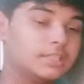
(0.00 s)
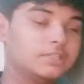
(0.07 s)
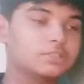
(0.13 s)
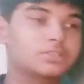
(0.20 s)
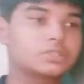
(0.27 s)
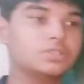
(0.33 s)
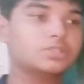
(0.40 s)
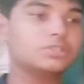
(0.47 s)

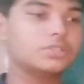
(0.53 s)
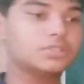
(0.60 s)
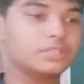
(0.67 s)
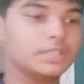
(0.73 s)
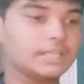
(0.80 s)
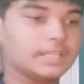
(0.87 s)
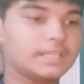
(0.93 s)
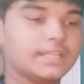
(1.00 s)
So
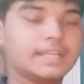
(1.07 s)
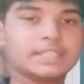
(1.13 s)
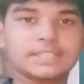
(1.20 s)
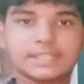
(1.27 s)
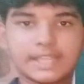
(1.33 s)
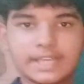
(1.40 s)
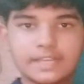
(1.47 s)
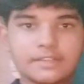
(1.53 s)
let's
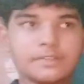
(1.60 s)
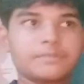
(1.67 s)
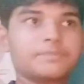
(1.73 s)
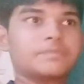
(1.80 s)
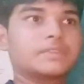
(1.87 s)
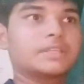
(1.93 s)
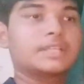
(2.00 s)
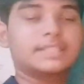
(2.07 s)
take
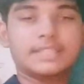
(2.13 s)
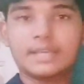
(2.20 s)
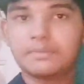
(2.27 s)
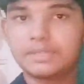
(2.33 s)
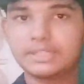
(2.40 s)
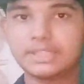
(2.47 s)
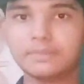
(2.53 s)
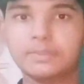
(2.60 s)
the same
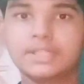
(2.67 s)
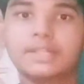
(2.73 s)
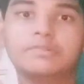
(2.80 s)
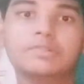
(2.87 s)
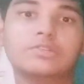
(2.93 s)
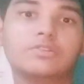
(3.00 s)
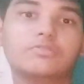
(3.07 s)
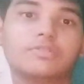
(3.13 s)
example that
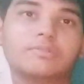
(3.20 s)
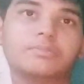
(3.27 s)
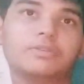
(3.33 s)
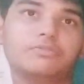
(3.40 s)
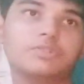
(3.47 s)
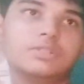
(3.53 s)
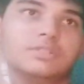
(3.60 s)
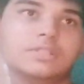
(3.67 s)
we took from
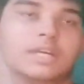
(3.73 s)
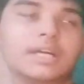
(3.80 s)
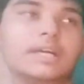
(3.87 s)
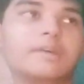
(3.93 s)
before,